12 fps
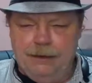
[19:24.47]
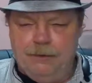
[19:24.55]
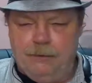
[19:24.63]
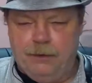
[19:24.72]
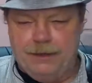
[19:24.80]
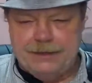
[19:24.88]

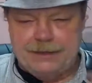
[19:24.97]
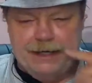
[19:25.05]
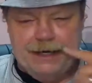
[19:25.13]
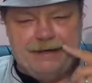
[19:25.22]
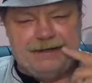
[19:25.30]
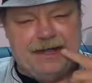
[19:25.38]
We're just going
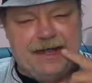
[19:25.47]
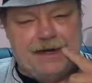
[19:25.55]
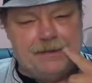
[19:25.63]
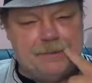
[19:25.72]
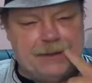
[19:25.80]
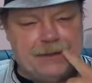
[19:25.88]
to have to kind
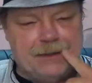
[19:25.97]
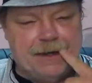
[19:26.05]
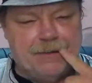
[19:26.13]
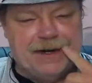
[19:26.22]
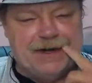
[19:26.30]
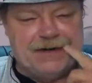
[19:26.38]
of figure
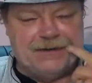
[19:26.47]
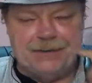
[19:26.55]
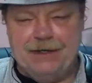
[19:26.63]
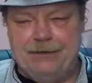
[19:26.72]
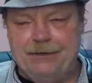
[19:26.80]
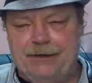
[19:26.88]
that one out as
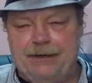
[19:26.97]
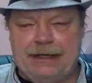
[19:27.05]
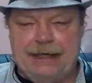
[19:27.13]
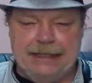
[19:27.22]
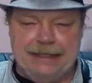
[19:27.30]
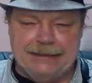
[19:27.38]
we go
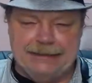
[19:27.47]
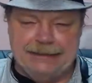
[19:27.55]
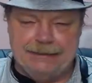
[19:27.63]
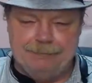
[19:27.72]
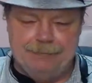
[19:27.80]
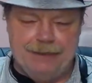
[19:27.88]
along, I guess.